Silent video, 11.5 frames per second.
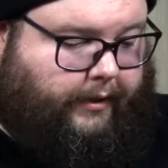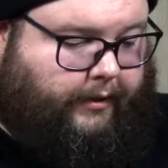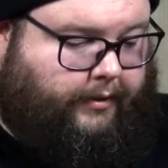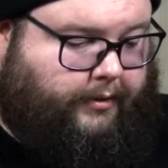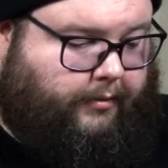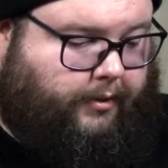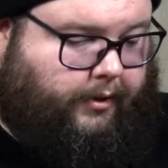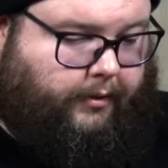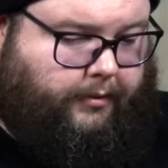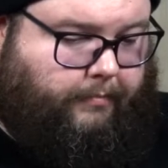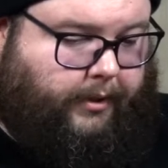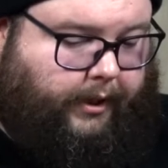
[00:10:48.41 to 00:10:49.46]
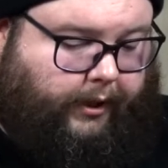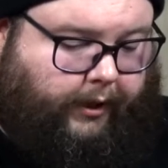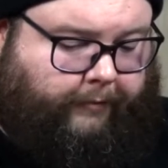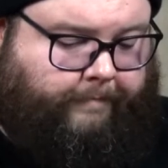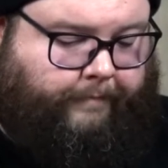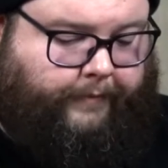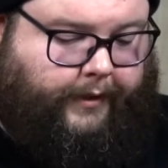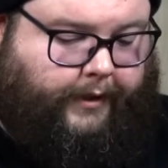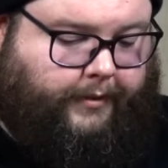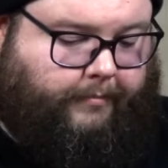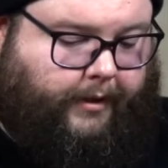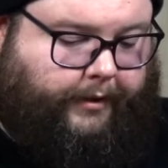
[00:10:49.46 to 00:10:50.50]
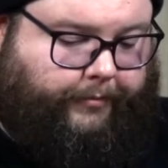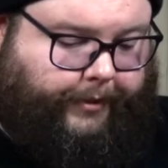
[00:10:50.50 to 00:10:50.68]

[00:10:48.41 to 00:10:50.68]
also chose B as my